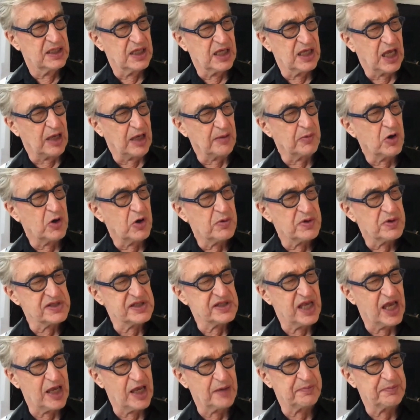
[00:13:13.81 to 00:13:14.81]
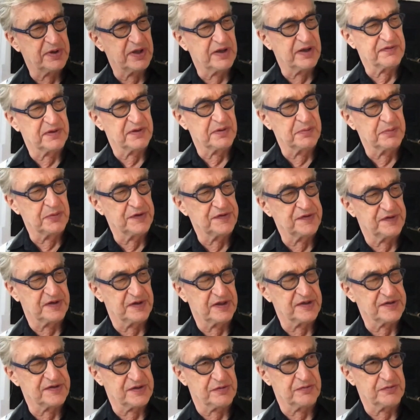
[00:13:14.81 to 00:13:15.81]
I'm always happy if the
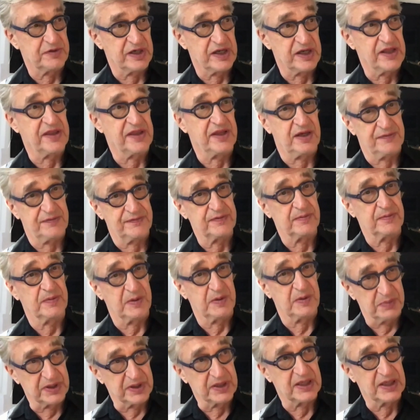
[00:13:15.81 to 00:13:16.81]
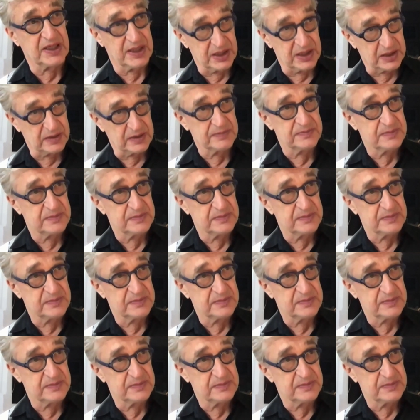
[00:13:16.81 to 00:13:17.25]
music is already there from the beginning.